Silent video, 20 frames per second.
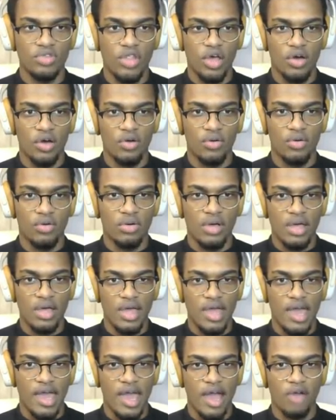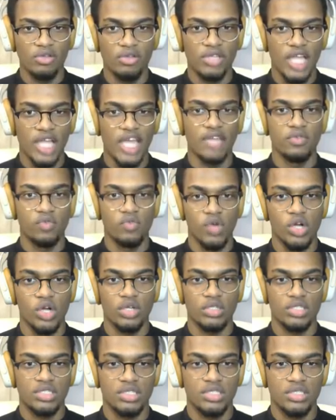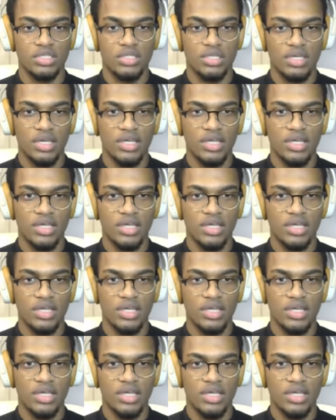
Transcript: know how light works